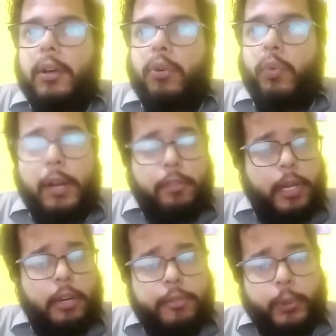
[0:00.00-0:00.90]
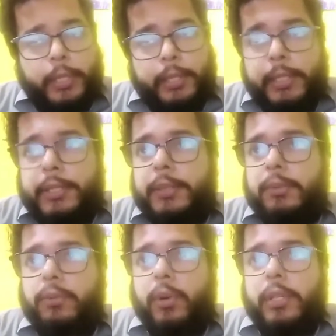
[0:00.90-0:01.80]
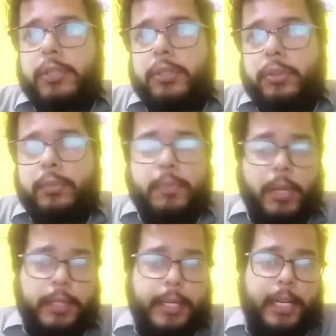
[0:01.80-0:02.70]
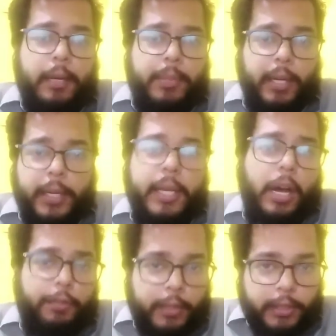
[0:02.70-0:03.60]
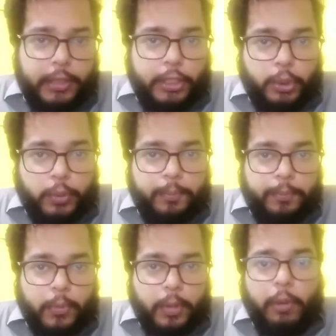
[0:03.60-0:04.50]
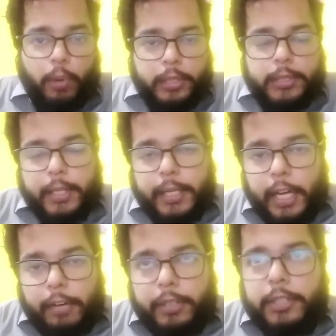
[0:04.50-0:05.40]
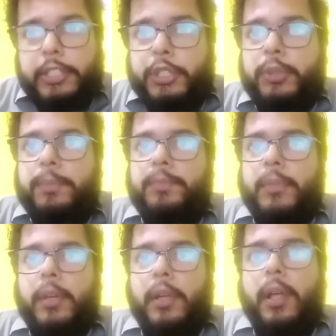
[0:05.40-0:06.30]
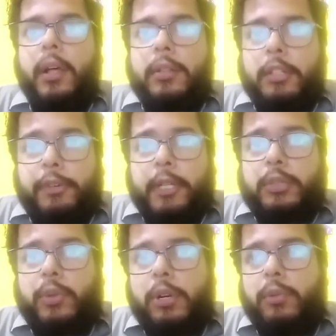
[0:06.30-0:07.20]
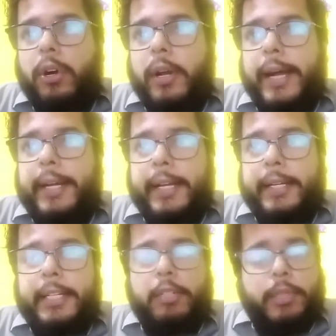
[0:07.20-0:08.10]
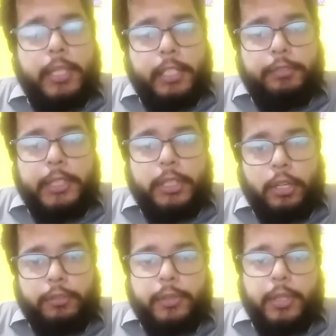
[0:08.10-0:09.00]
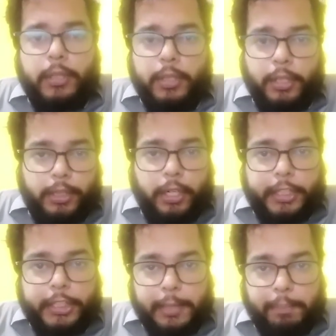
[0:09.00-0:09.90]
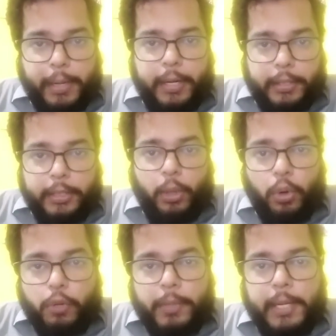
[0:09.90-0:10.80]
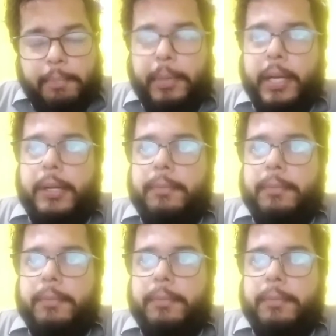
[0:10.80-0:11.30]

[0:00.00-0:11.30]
One way of doing this was to take up the Khilafat issue. Now, what is the Khilafat issue? The First World War had ended with the defeat of the Turkish Empire, the Ottoman Empire,